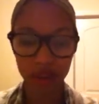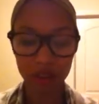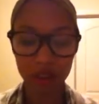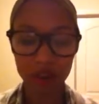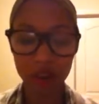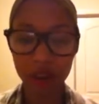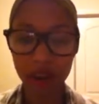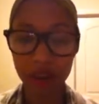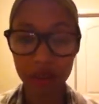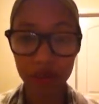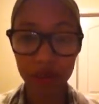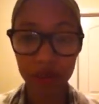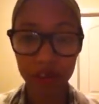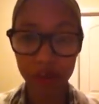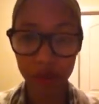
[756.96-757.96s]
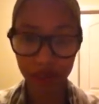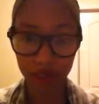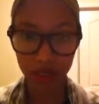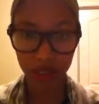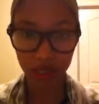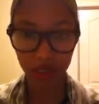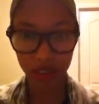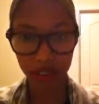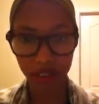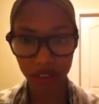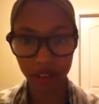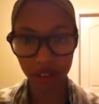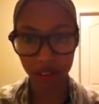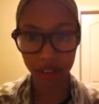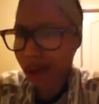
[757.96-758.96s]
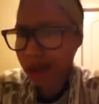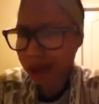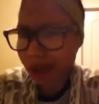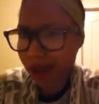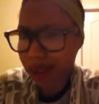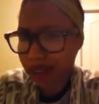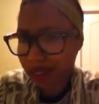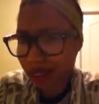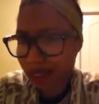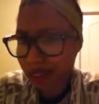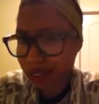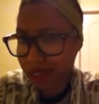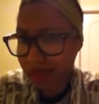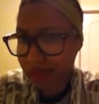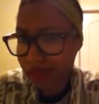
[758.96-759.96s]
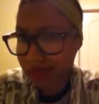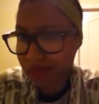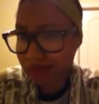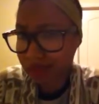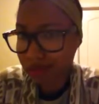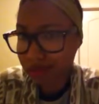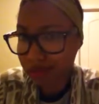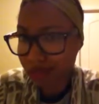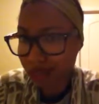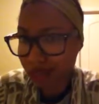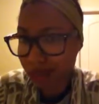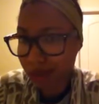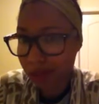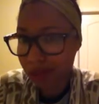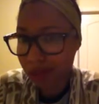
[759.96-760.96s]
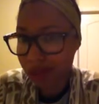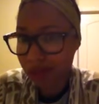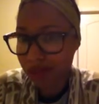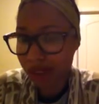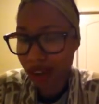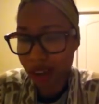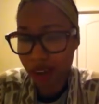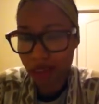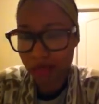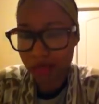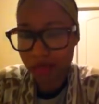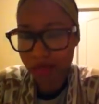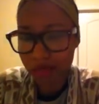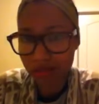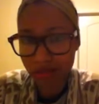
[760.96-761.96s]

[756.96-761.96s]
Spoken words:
first I went to hearing. I passed that. I mean, I'm